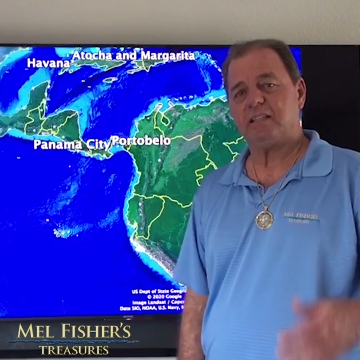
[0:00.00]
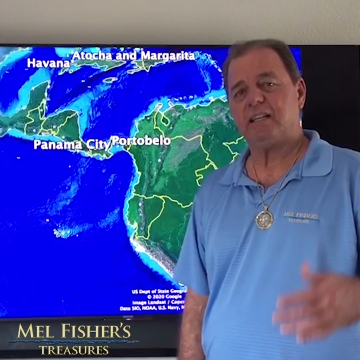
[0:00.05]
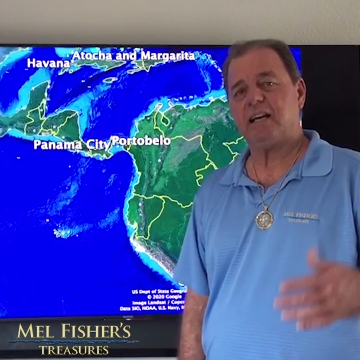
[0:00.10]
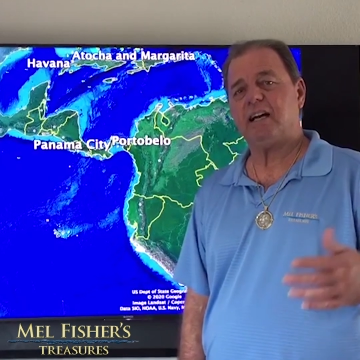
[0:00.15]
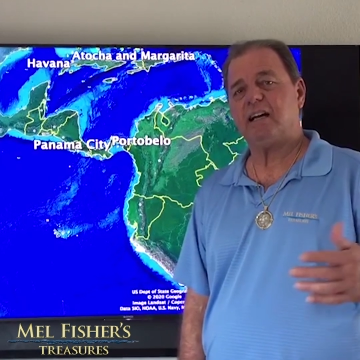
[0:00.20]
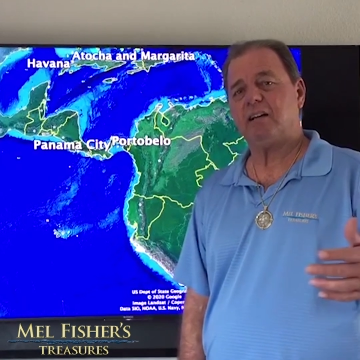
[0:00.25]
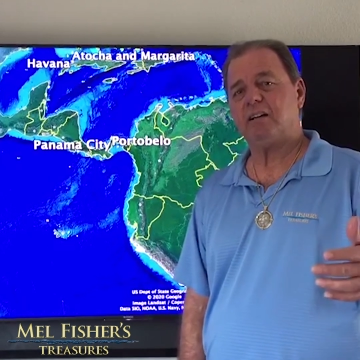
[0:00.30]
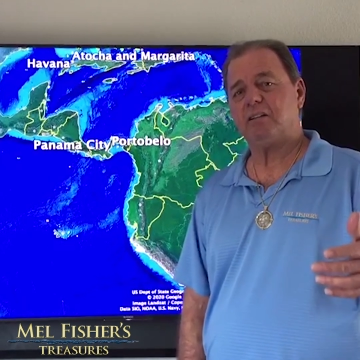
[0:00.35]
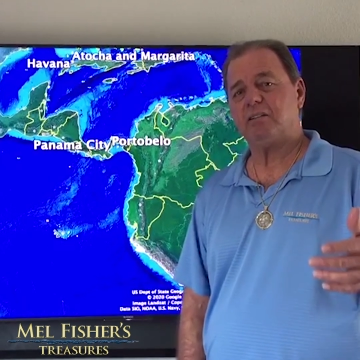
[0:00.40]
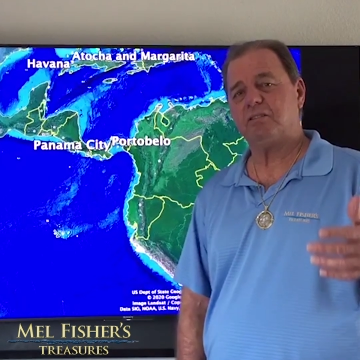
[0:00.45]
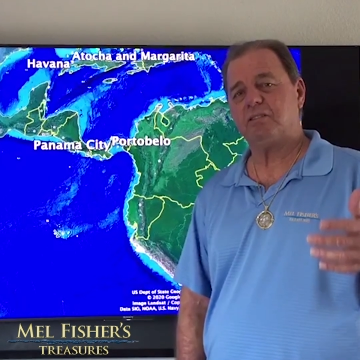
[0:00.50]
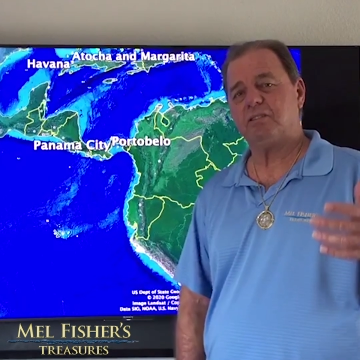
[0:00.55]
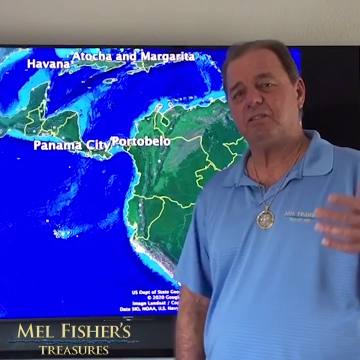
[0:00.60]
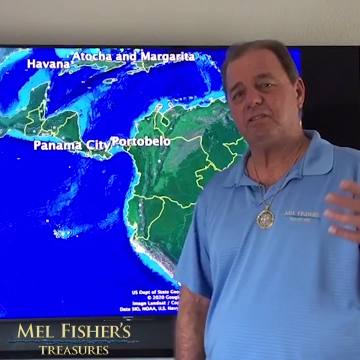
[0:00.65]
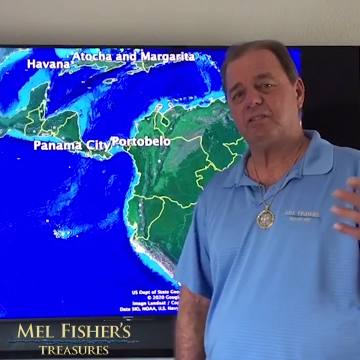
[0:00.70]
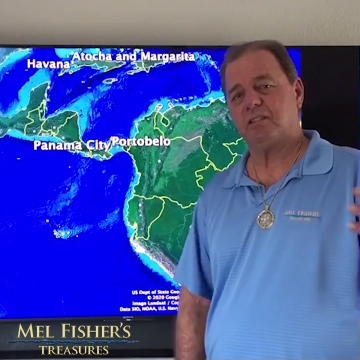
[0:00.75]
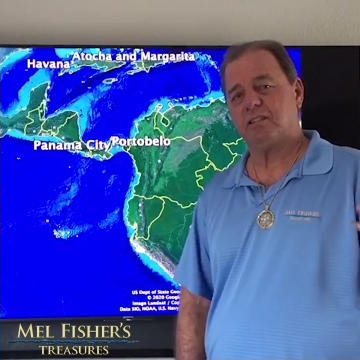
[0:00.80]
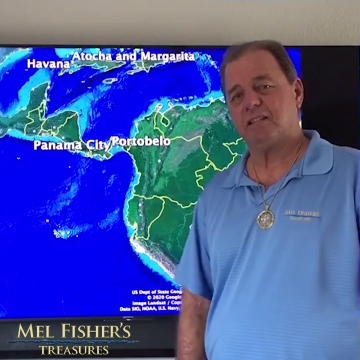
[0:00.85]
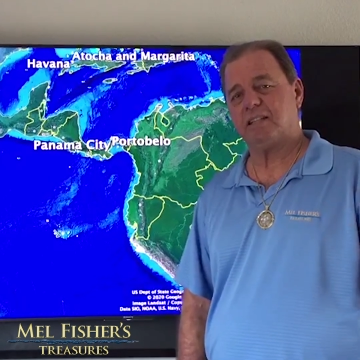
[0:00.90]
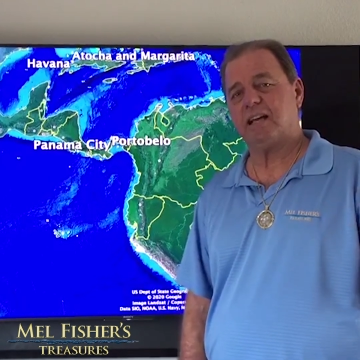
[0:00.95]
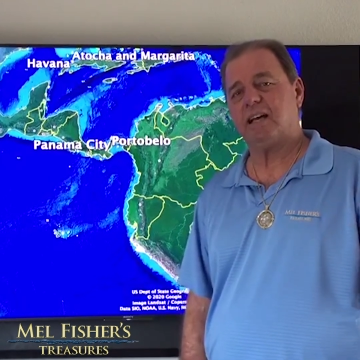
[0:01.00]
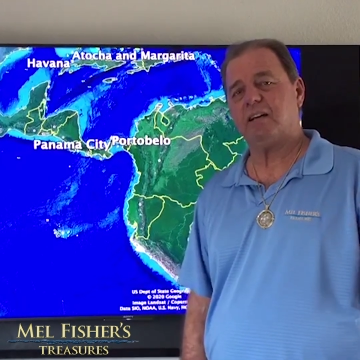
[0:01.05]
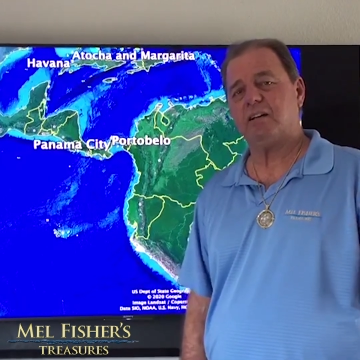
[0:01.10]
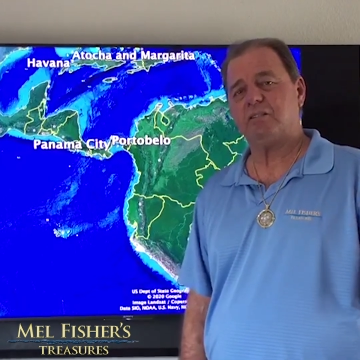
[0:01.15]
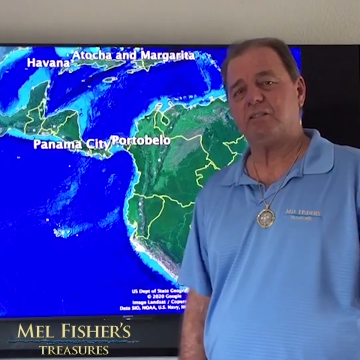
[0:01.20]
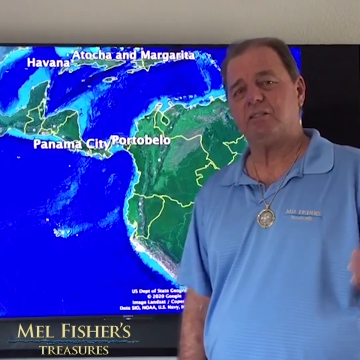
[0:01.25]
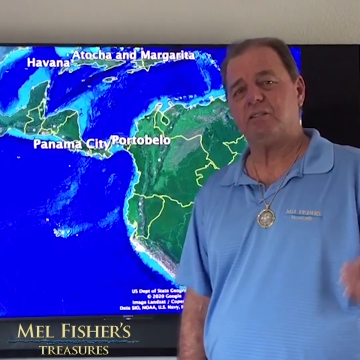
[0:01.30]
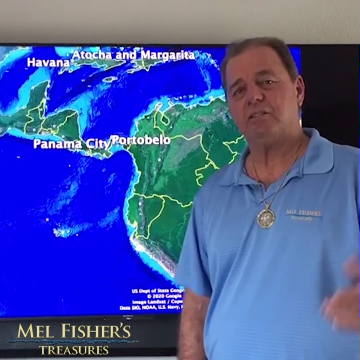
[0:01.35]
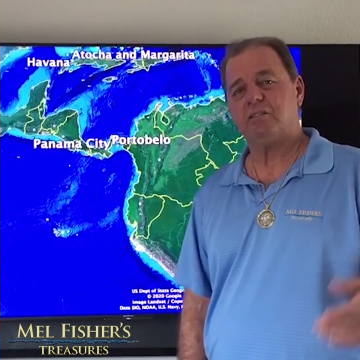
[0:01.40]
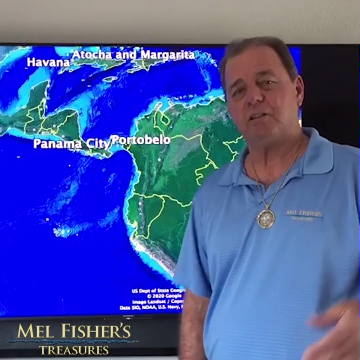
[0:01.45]
thousands and
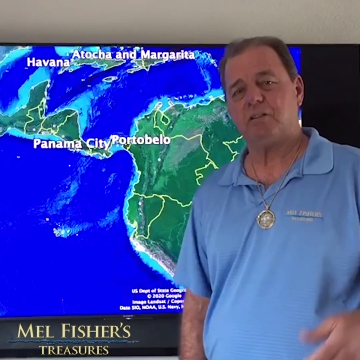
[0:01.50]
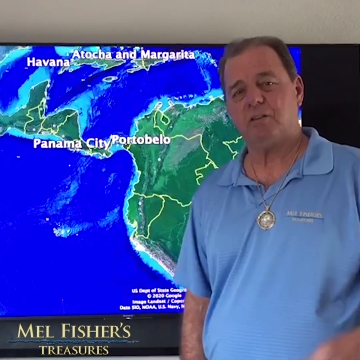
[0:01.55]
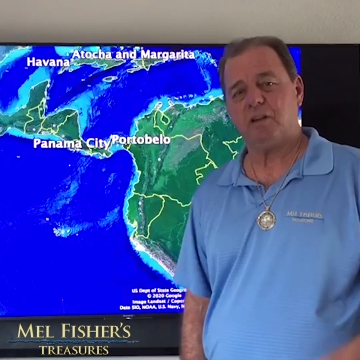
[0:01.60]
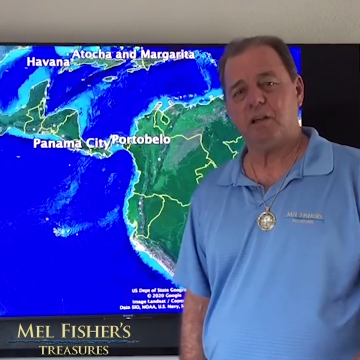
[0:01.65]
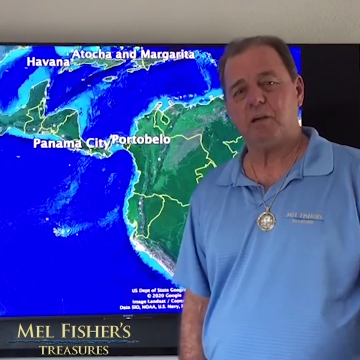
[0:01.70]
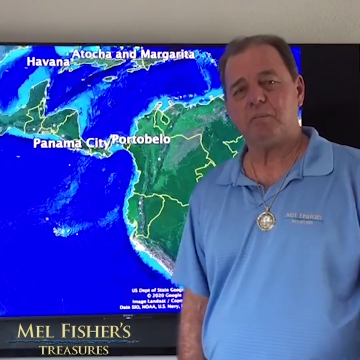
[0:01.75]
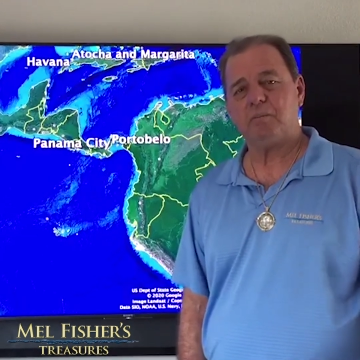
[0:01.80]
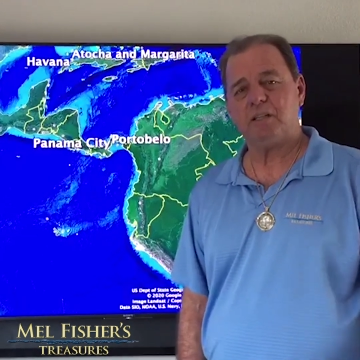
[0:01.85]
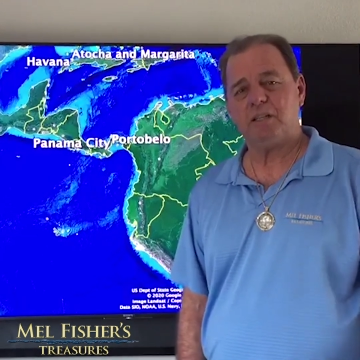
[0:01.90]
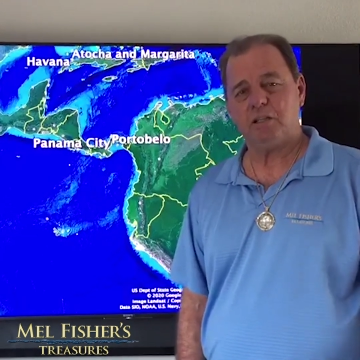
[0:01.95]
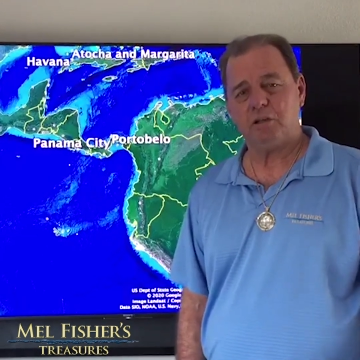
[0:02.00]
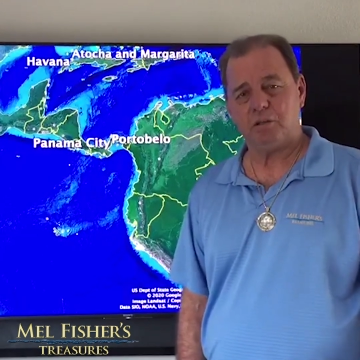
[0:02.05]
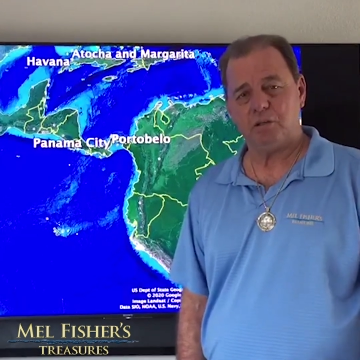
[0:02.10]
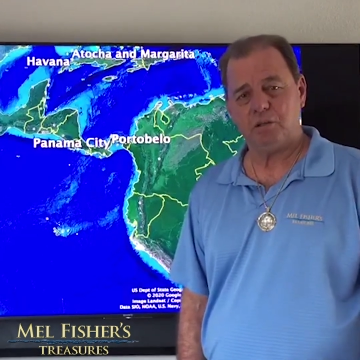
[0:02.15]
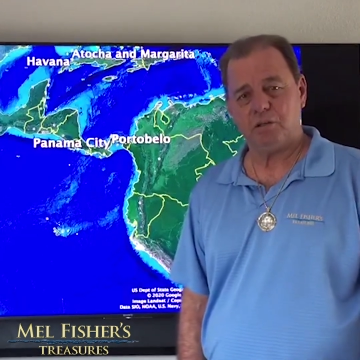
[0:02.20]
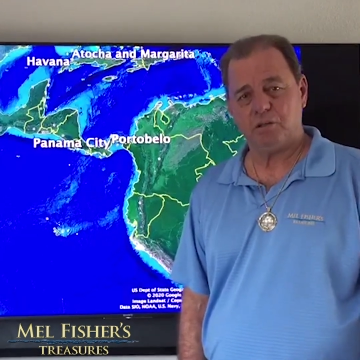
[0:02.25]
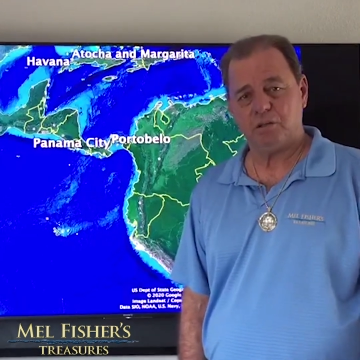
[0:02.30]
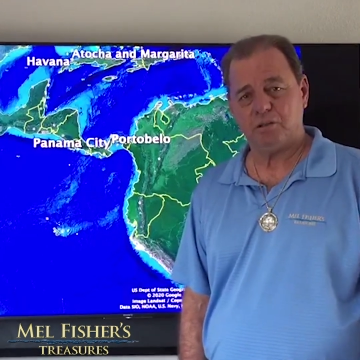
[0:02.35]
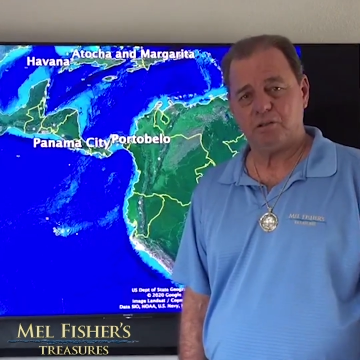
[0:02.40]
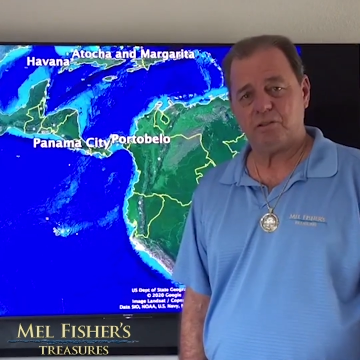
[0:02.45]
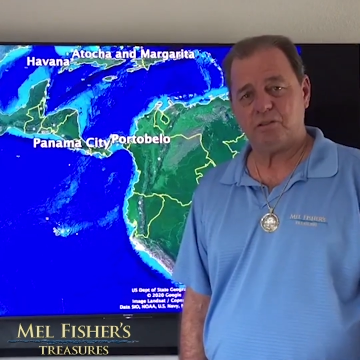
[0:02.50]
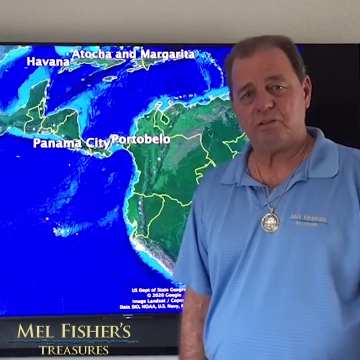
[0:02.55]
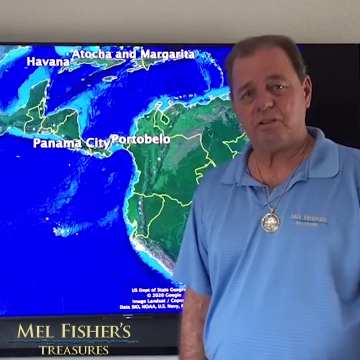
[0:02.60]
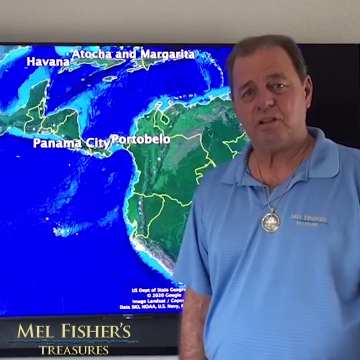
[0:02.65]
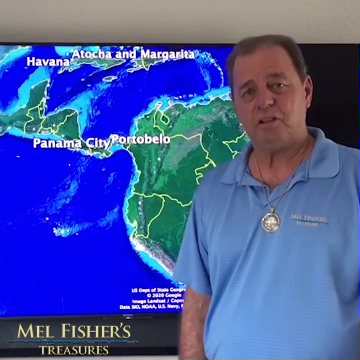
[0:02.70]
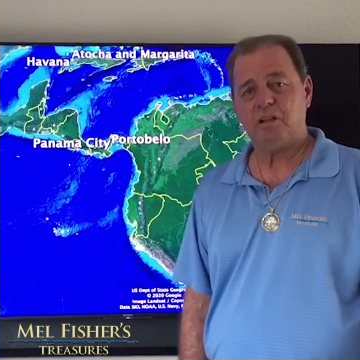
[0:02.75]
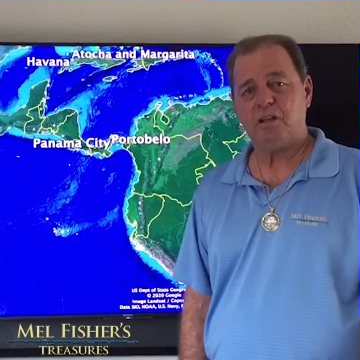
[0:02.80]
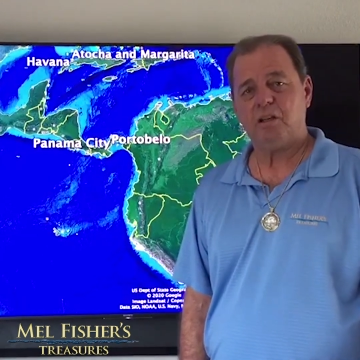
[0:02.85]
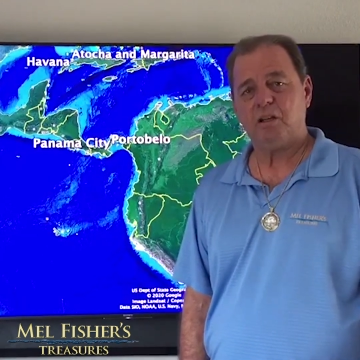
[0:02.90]
thousands of empty holes